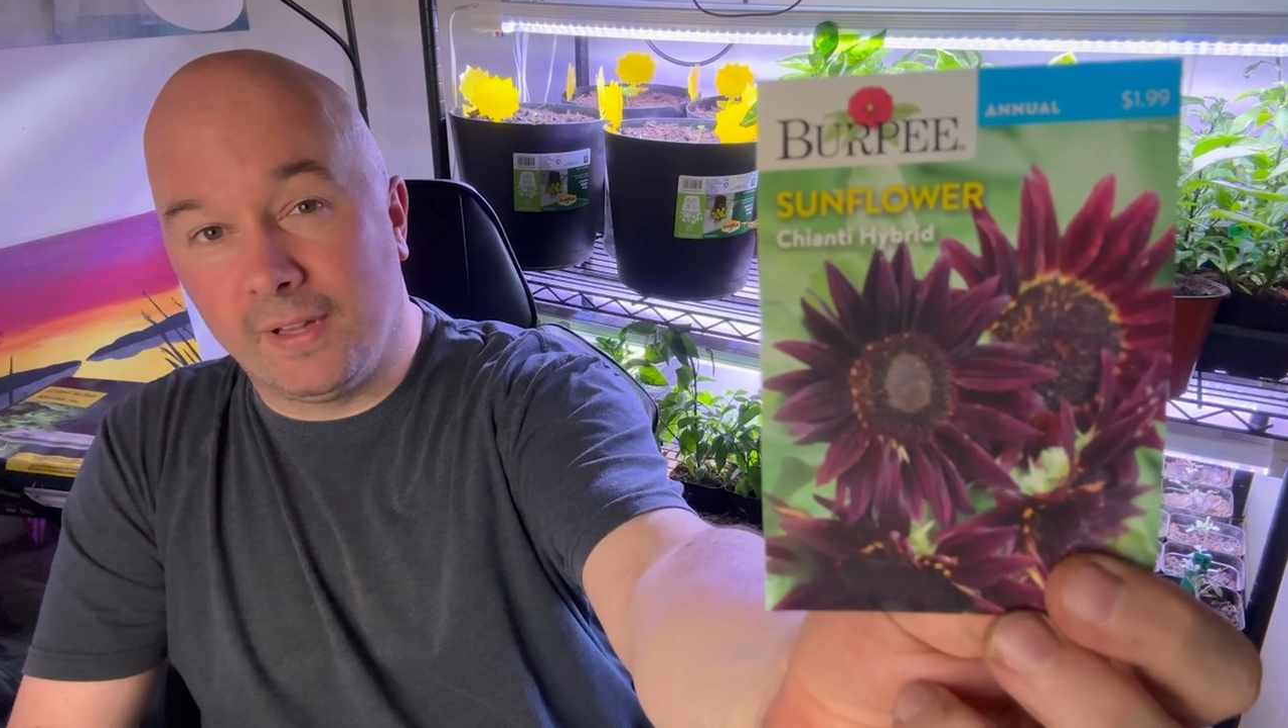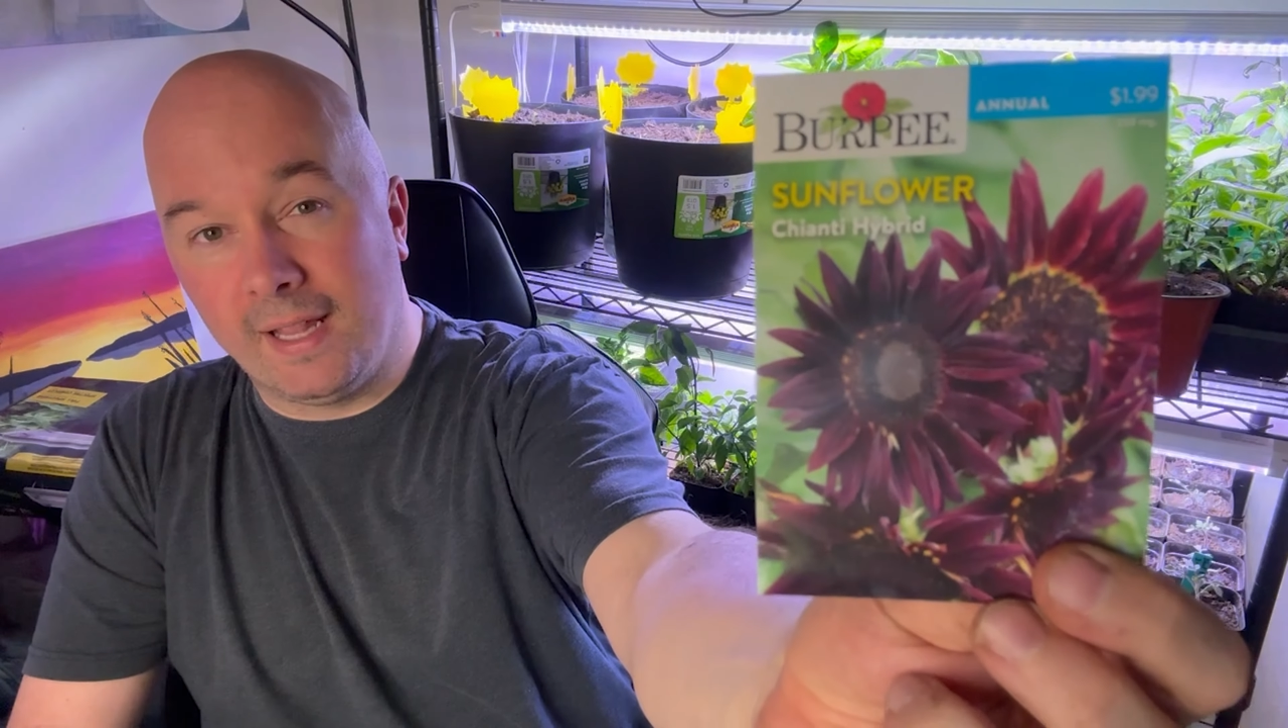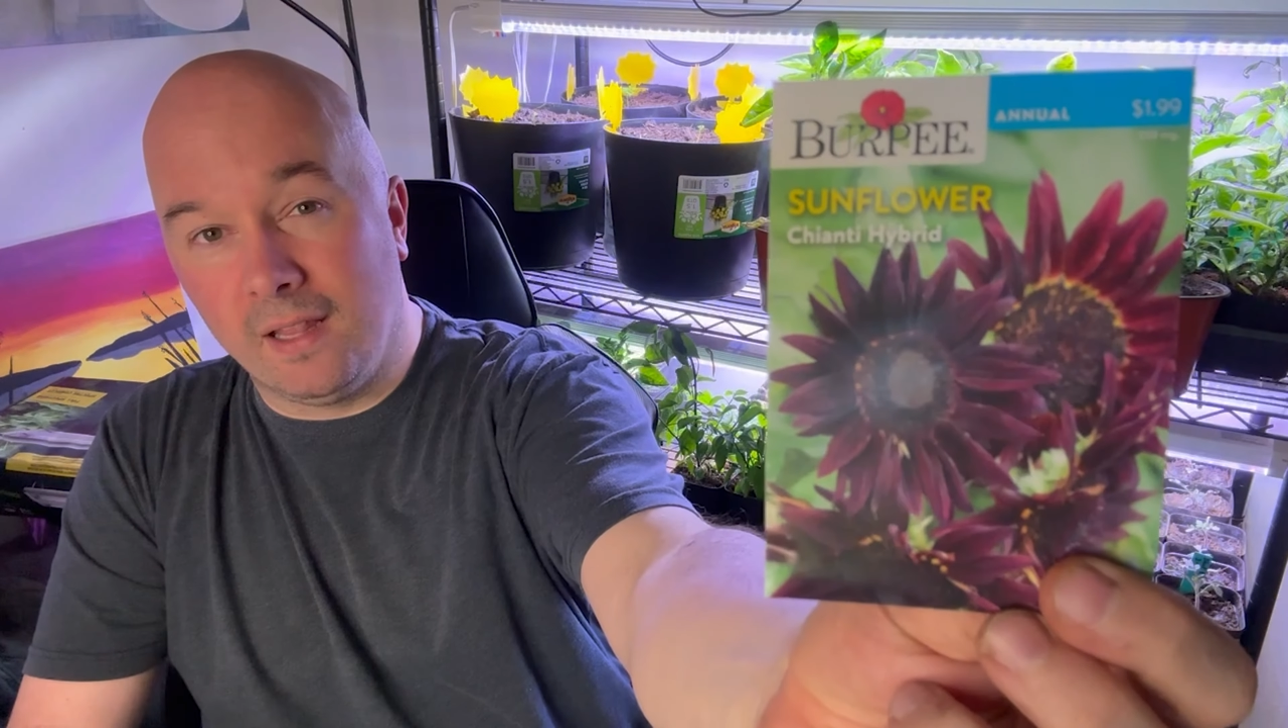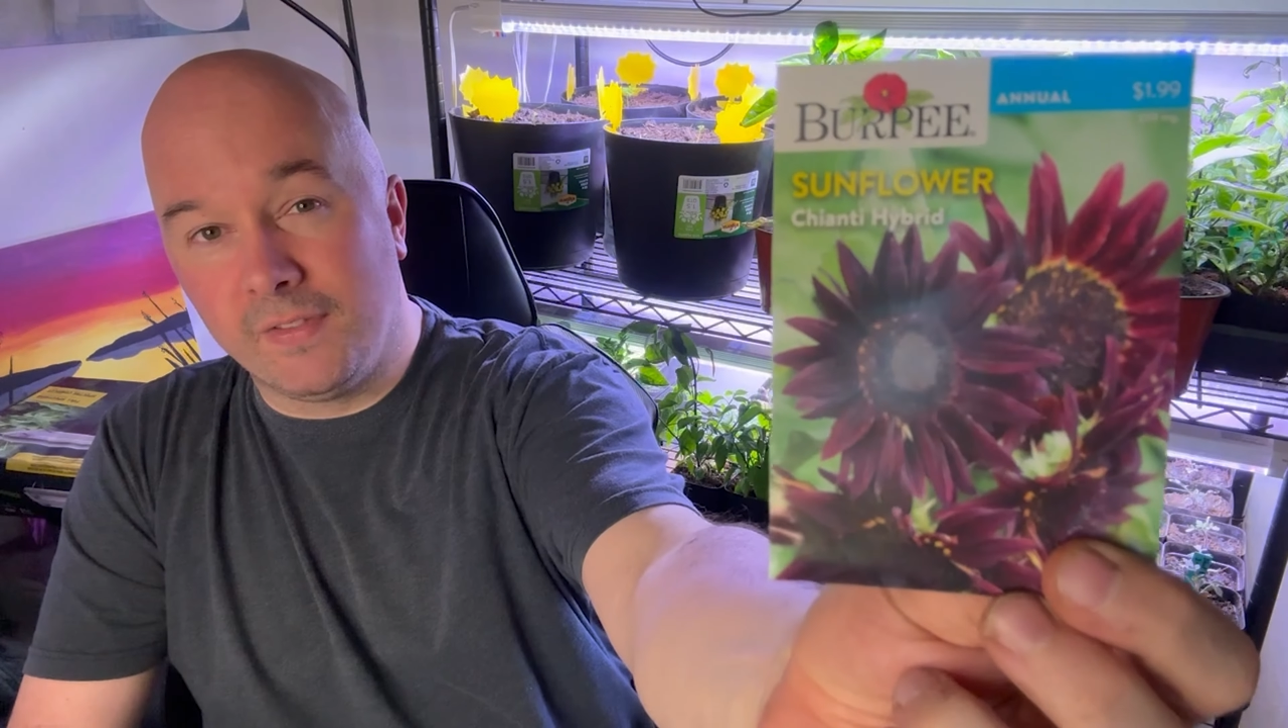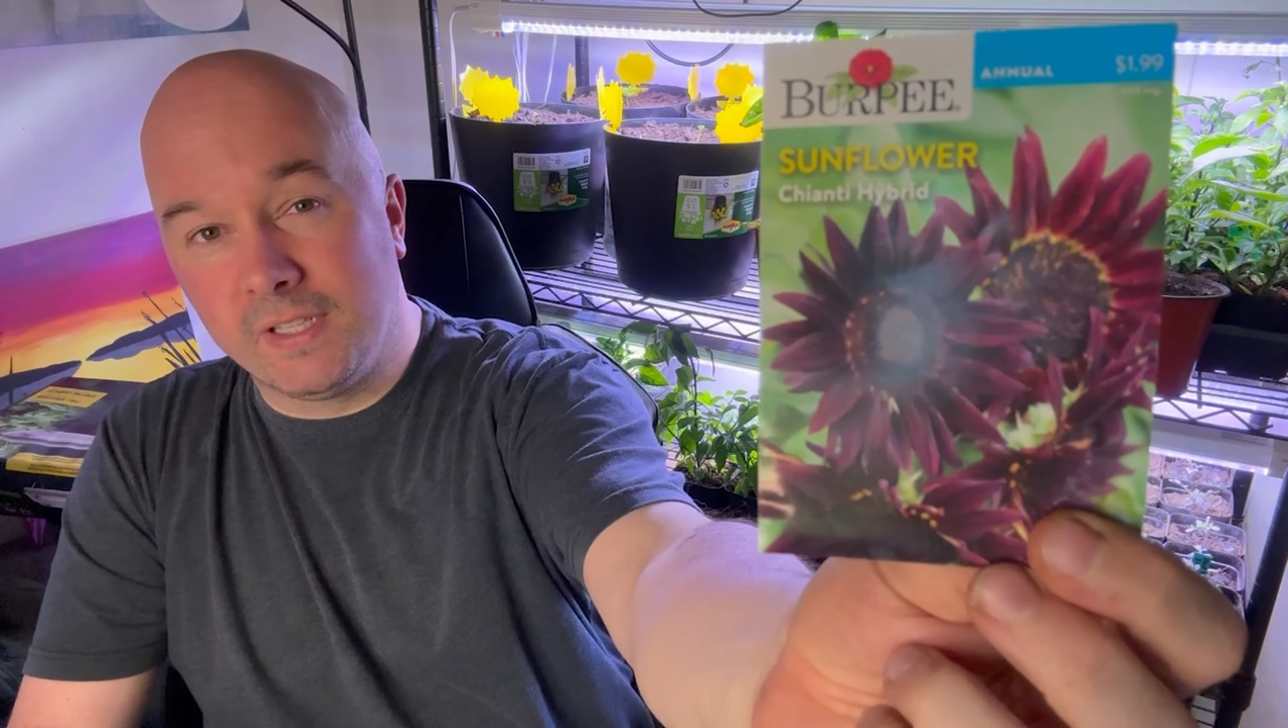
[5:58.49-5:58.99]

I love the